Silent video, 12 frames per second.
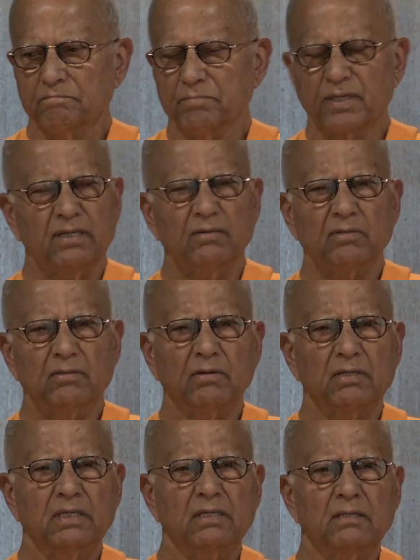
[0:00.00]
But he was
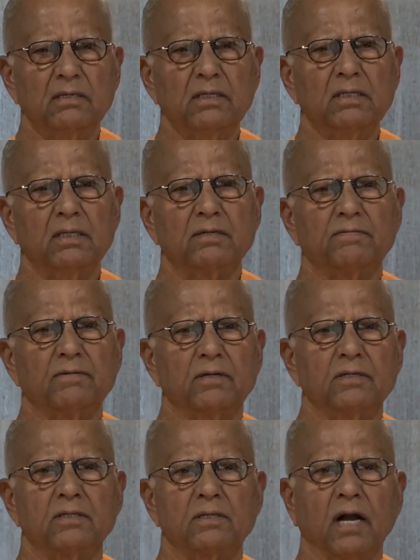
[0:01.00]
not interested
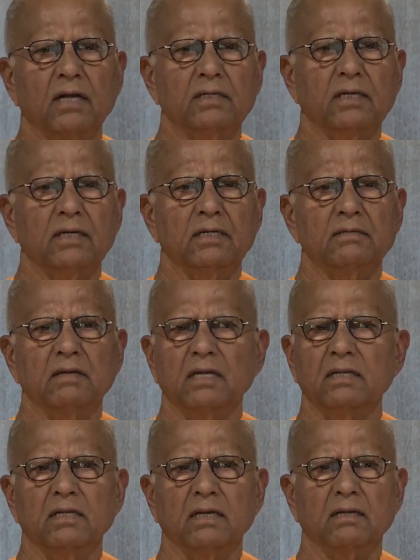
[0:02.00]
for studying
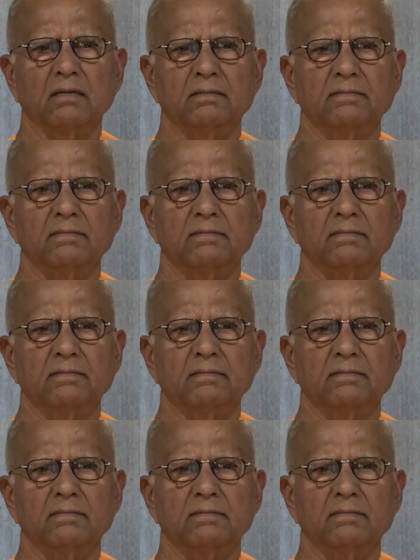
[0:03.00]
anything.